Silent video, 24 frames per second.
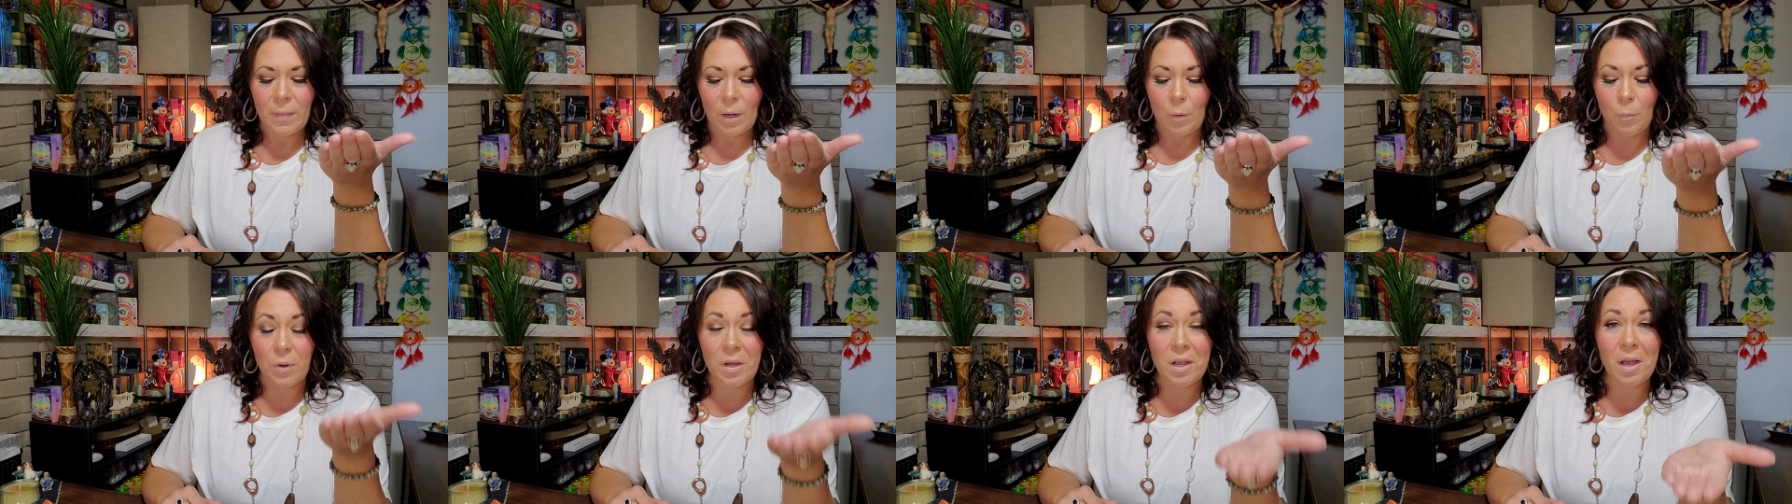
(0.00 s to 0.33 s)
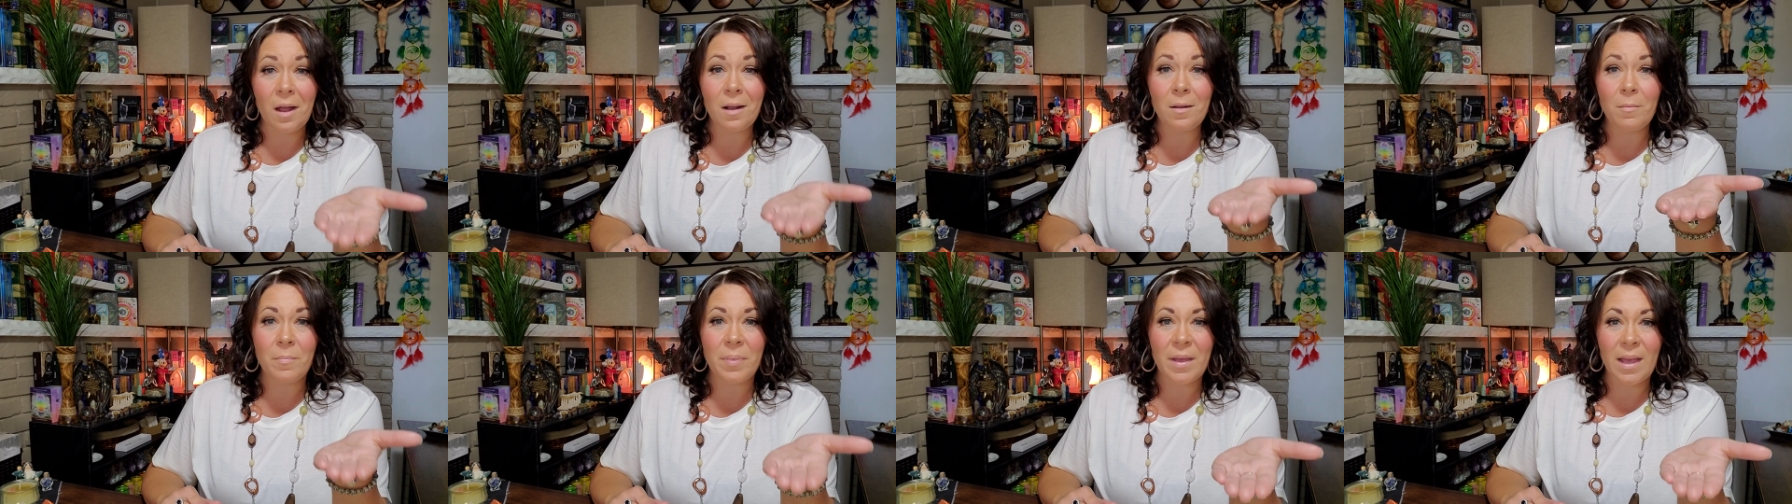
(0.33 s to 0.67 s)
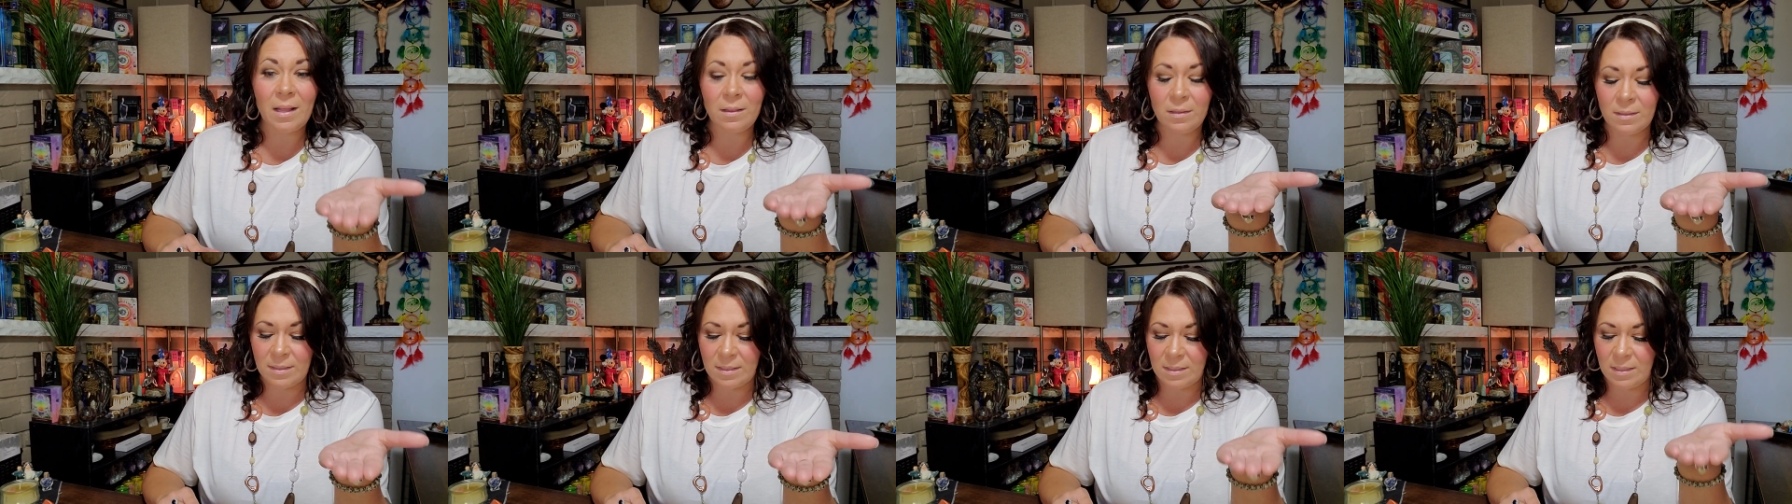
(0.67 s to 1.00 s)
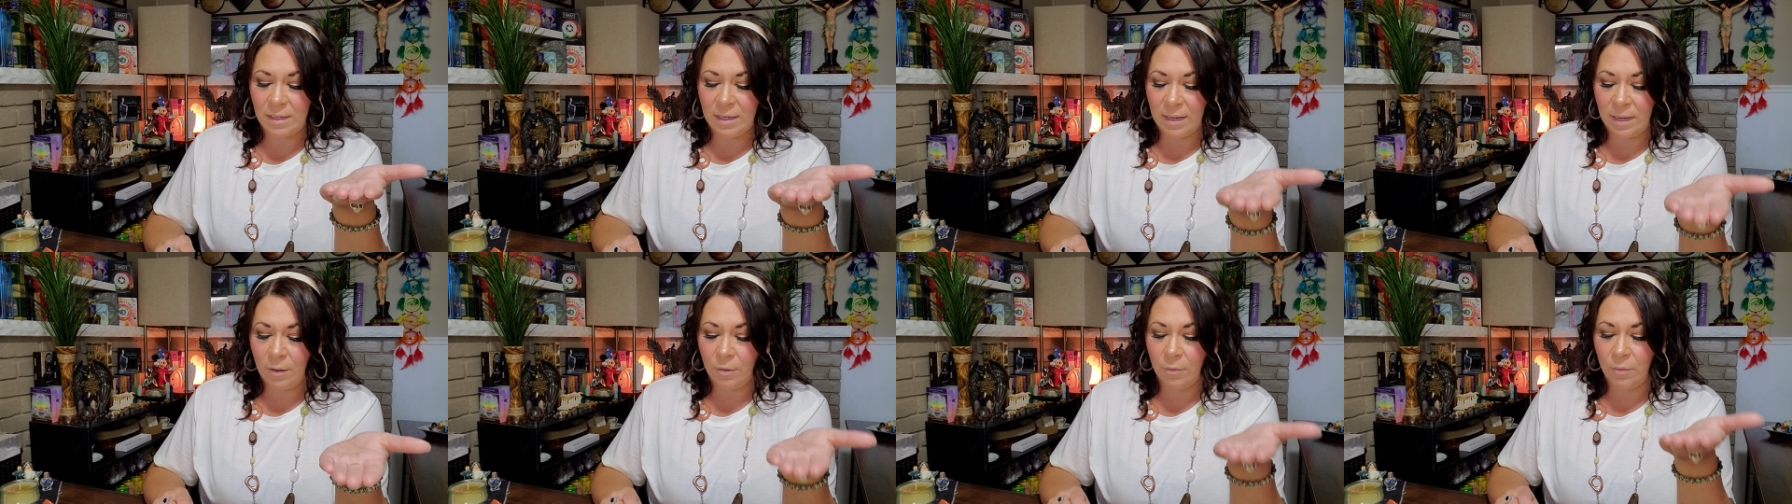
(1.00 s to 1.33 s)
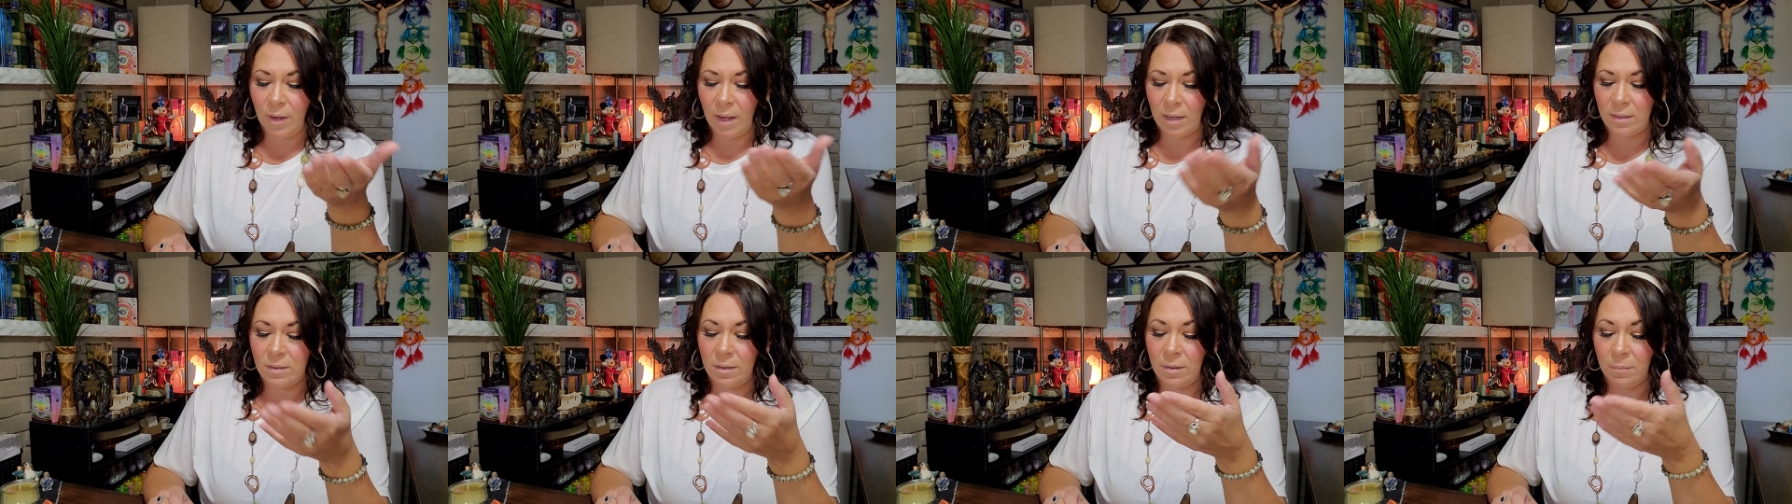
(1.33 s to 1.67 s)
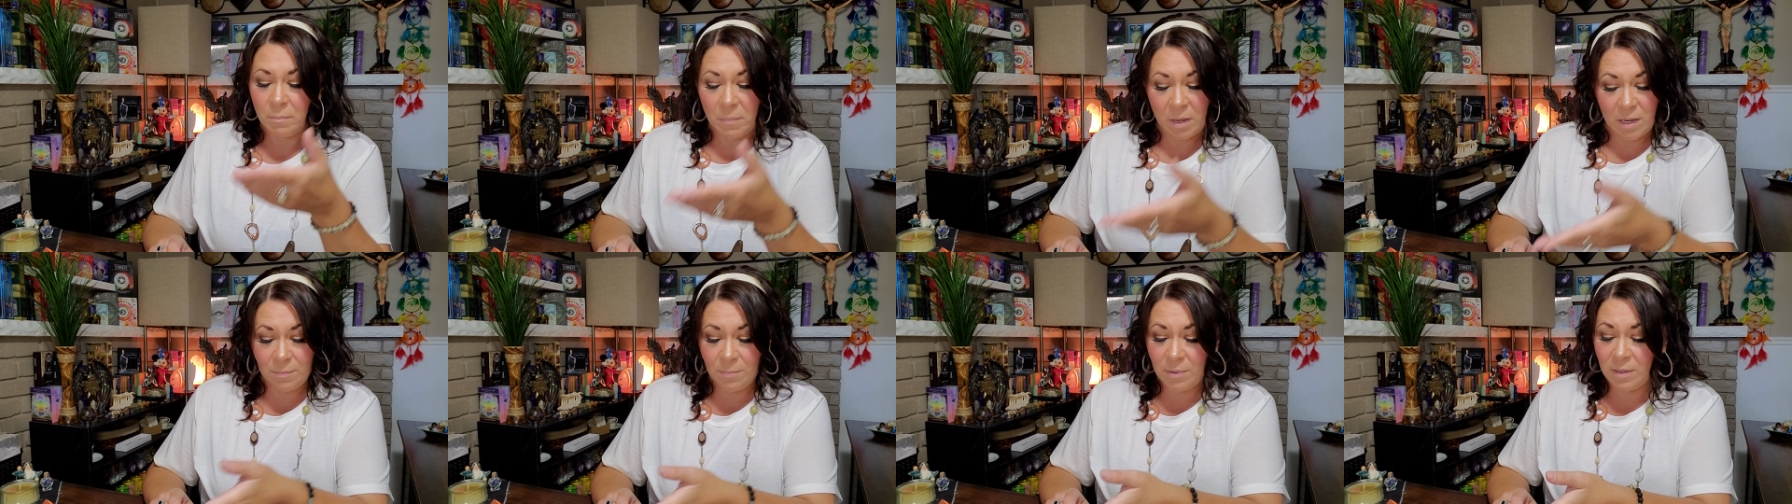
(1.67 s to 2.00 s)
we got to balance it out. And
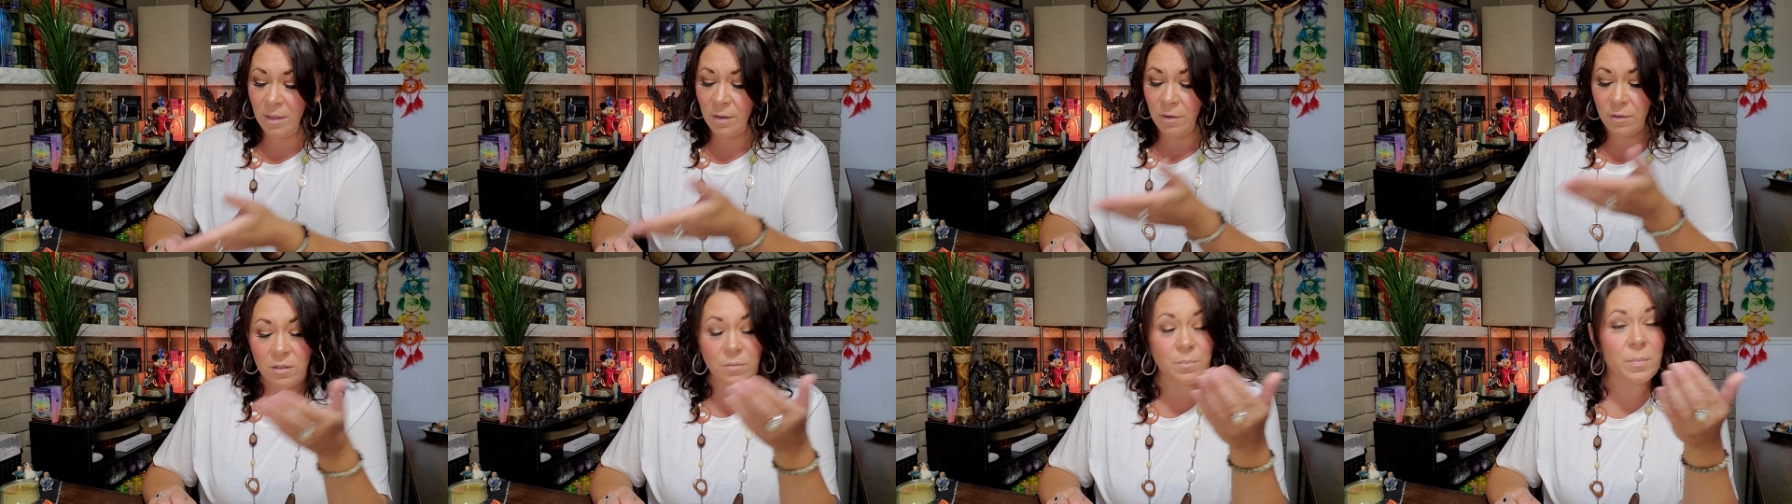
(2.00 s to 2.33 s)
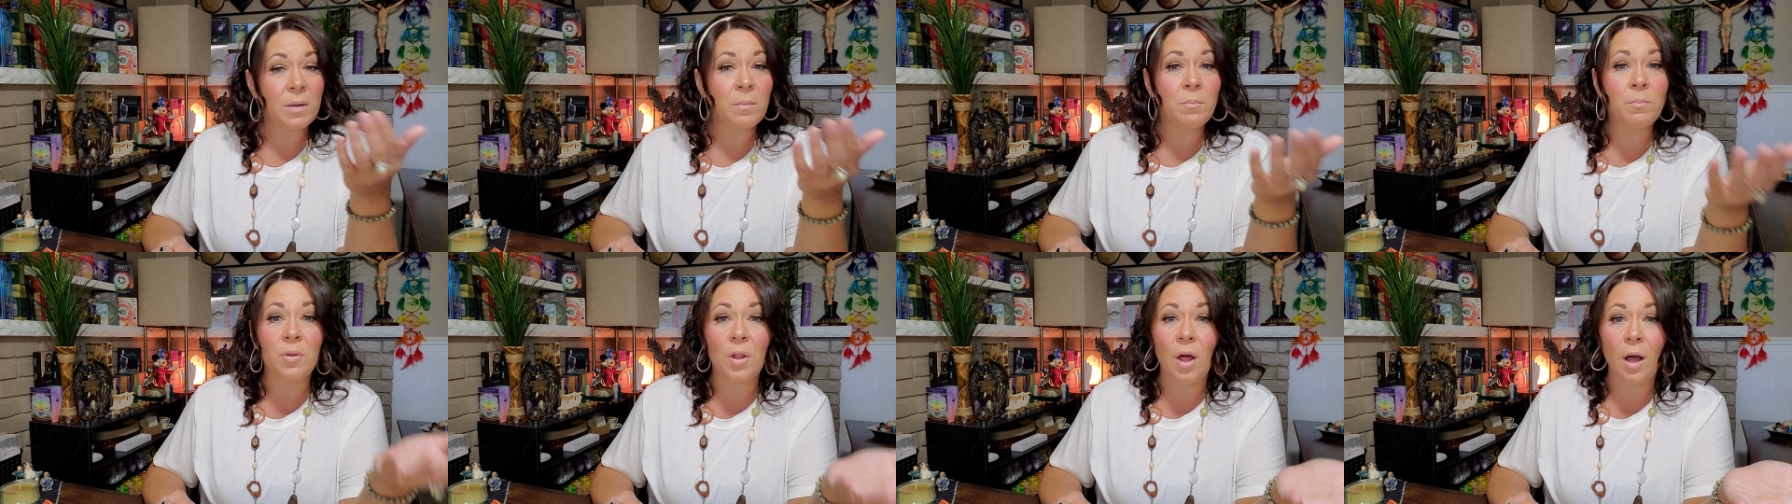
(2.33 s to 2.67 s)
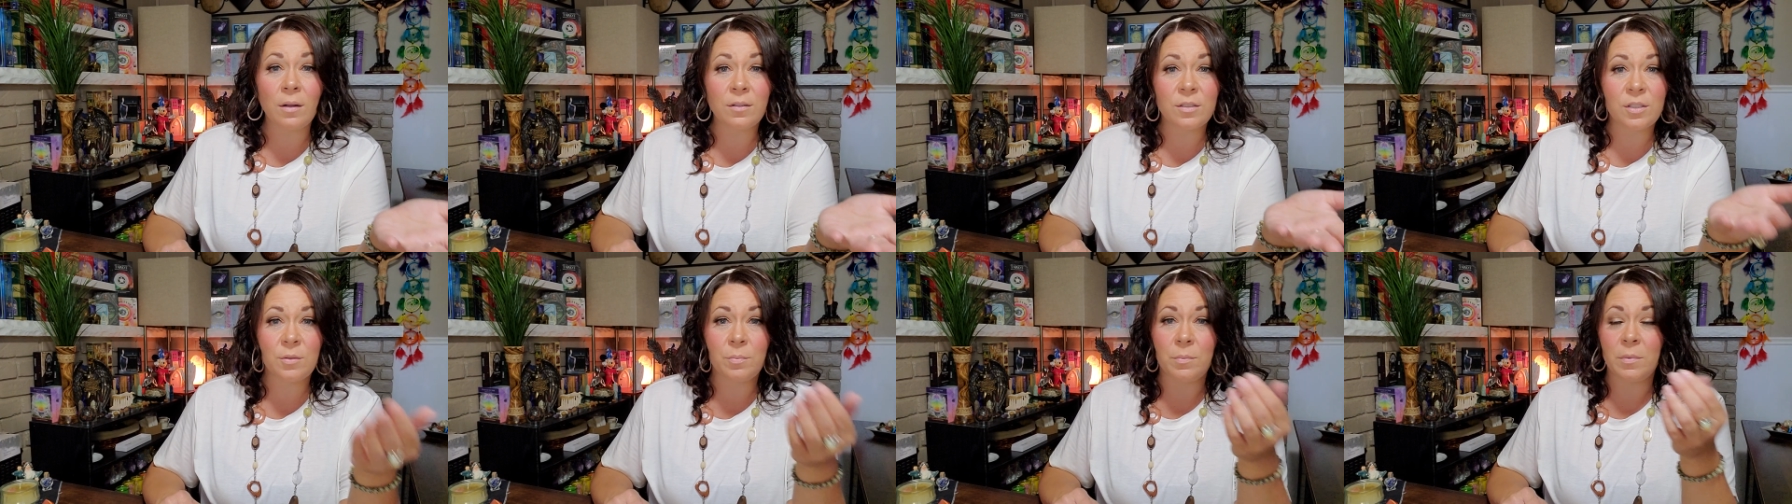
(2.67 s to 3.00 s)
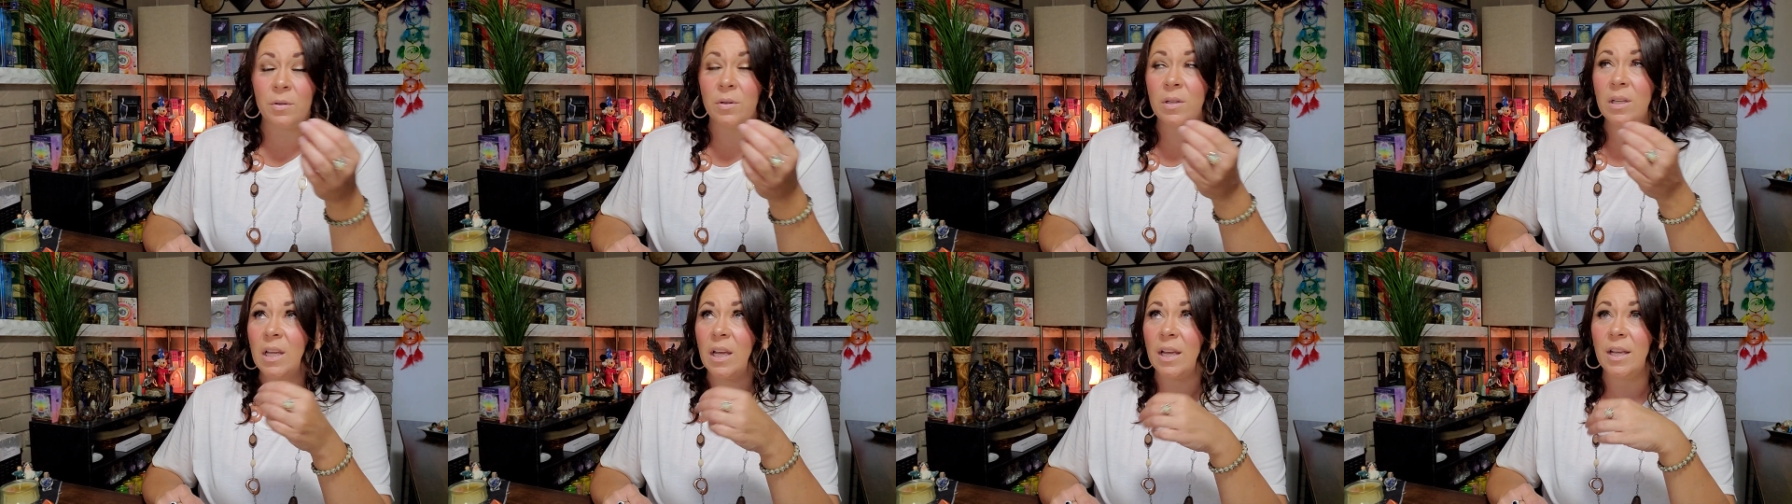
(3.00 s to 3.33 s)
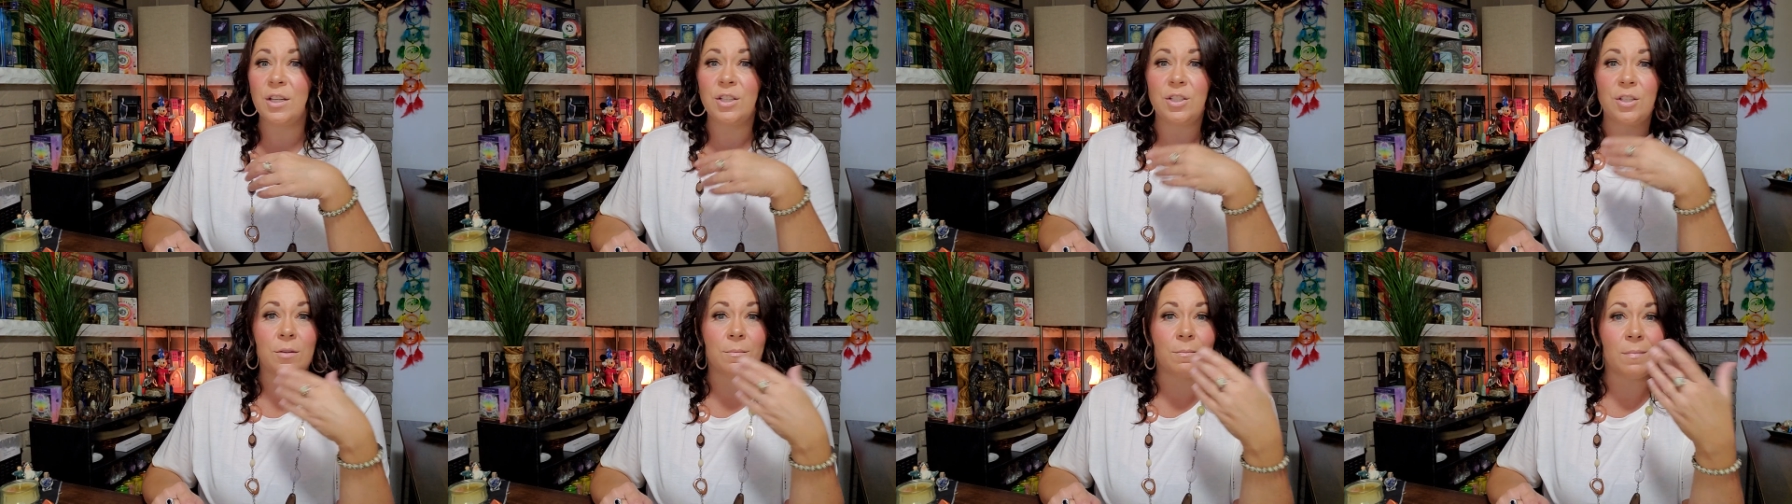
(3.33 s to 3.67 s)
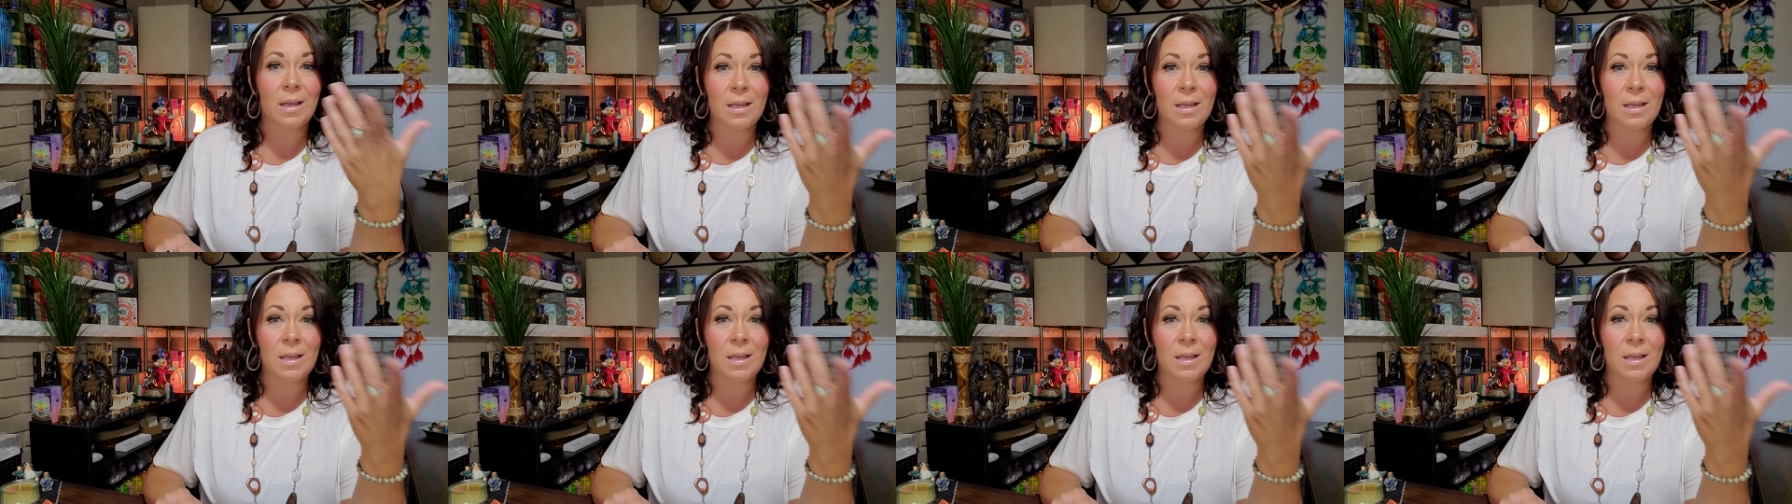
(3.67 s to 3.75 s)
maybe there's been blocked communication.